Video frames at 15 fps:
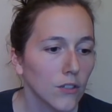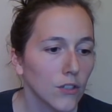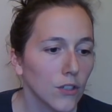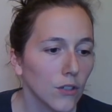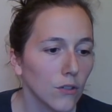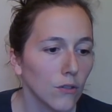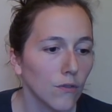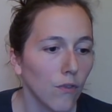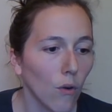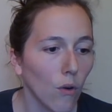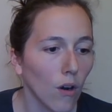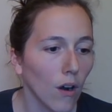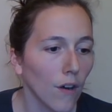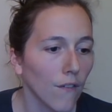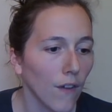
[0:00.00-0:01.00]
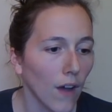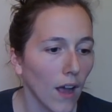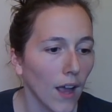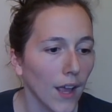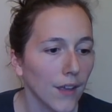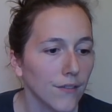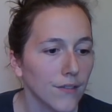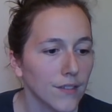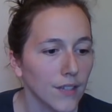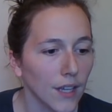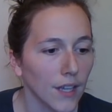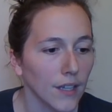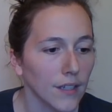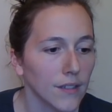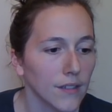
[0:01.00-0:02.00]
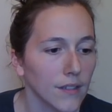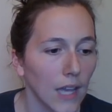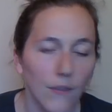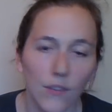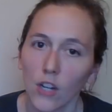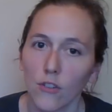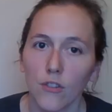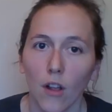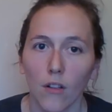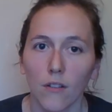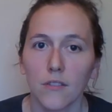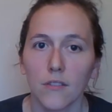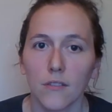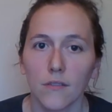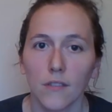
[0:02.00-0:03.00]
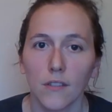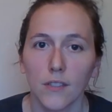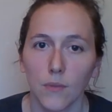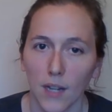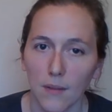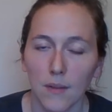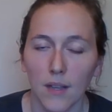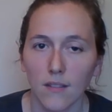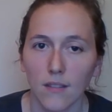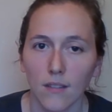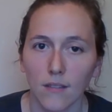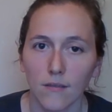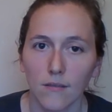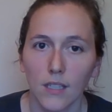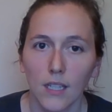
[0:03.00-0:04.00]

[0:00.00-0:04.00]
$200, $400, $500, $600, $700 is what I'm guessing.